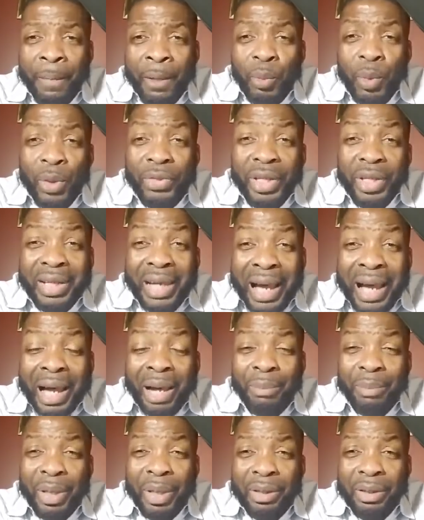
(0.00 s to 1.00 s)
with a
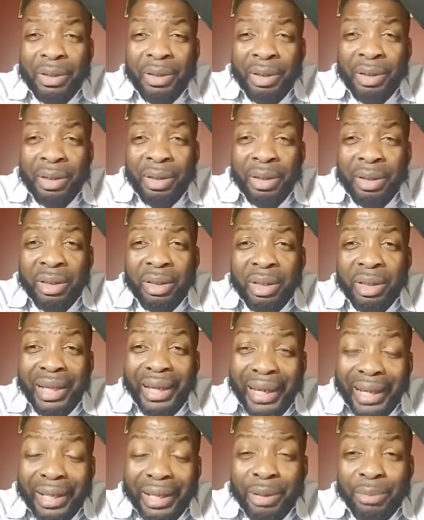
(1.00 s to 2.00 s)
common
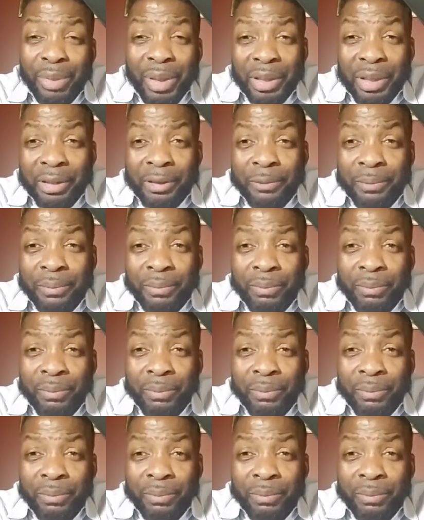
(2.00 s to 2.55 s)
enemy.